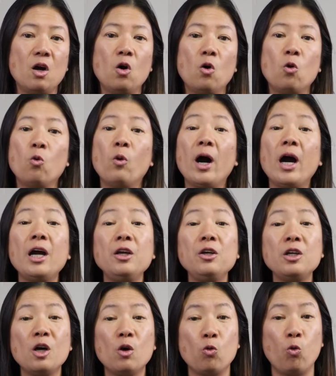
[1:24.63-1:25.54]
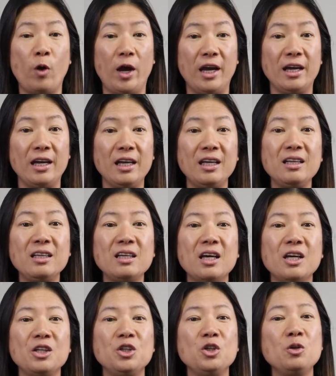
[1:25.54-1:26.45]
While you're waiting,
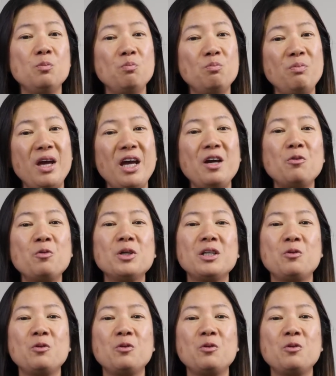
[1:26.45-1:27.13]
you may want